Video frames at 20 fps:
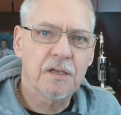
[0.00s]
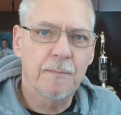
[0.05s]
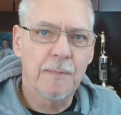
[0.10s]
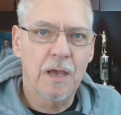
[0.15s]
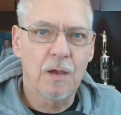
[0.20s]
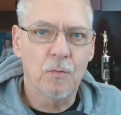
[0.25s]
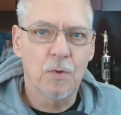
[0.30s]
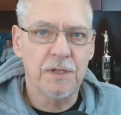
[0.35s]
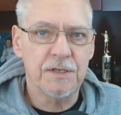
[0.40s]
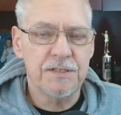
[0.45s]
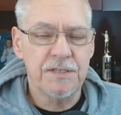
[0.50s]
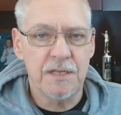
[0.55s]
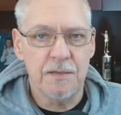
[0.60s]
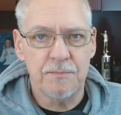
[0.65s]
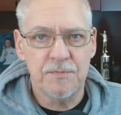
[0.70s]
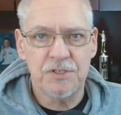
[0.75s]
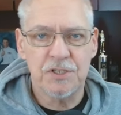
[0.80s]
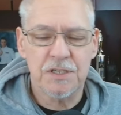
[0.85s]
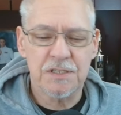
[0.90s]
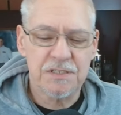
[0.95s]
about what
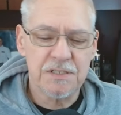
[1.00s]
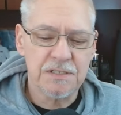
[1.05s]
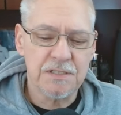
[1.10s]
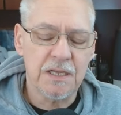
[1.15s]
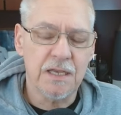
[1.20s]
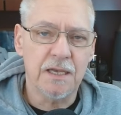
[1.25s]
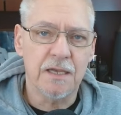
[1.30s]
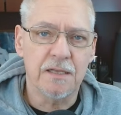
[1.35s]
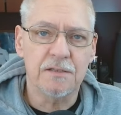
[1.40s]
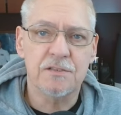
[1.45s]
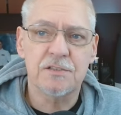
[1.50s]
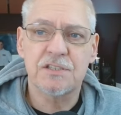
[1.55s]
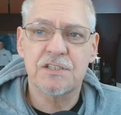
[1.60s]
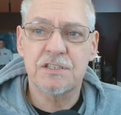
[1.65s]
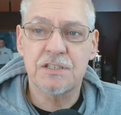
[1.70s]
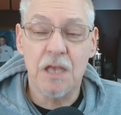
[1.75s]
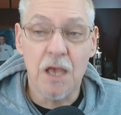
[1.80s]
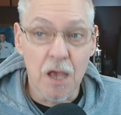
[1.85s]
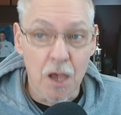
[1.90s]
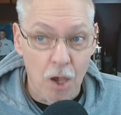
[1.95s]
Tim just said.
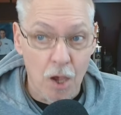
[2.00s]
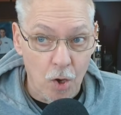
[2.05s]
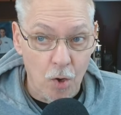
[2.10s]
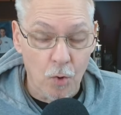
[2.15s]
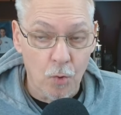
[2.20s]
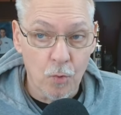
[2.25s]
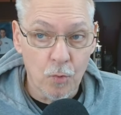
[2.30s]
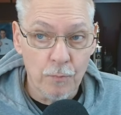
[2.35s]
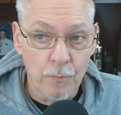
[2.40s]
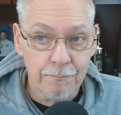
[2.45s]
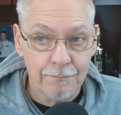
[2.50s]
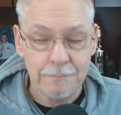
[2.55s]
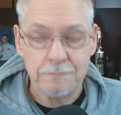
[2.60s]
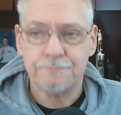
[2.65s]
So